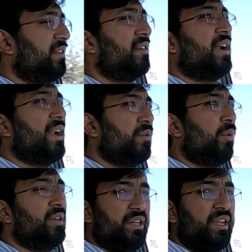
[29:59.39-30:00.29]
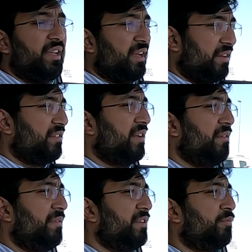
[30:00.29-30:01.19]
The ride quality
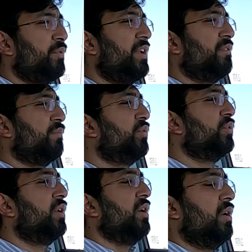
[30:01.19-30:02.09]
itself is pretty smooth